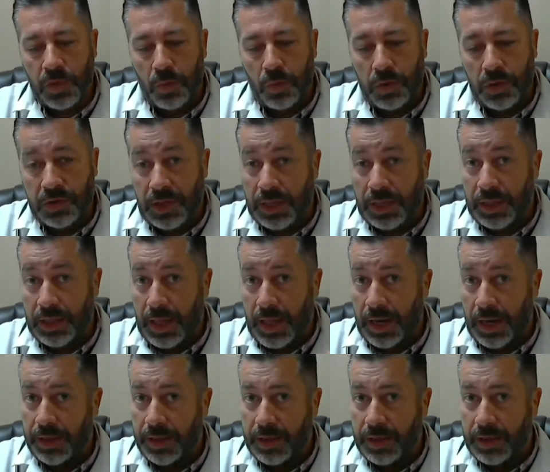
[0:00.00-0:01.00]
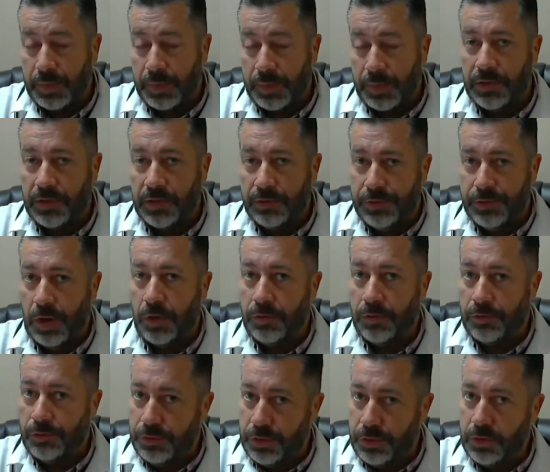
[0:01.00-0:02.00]
was a lot of the companies
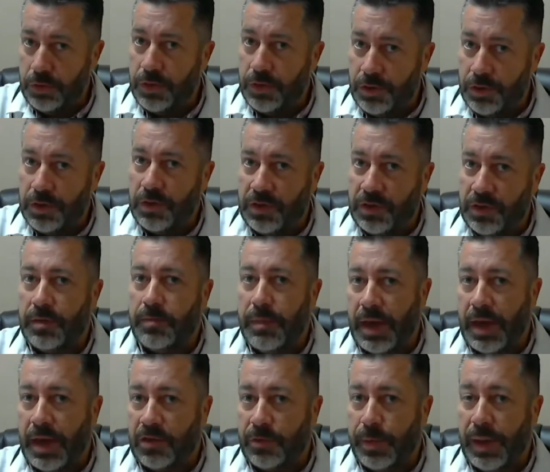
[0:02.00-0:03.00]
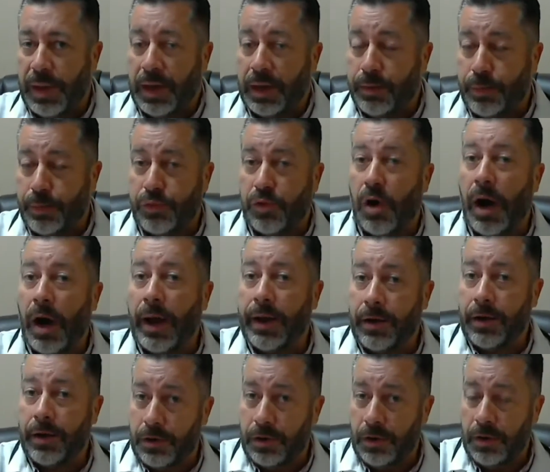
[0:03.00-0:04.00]
don't do the GC mass spec
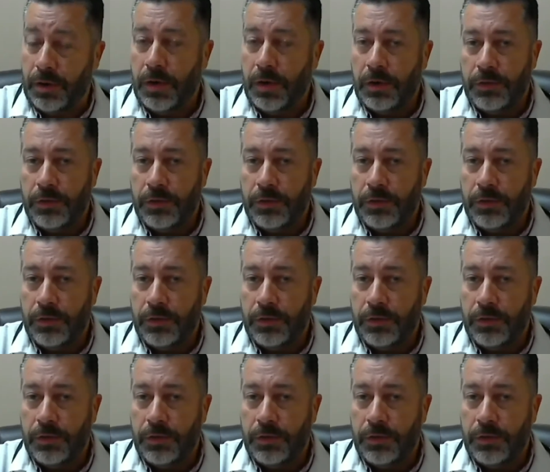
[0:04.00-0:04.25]
prior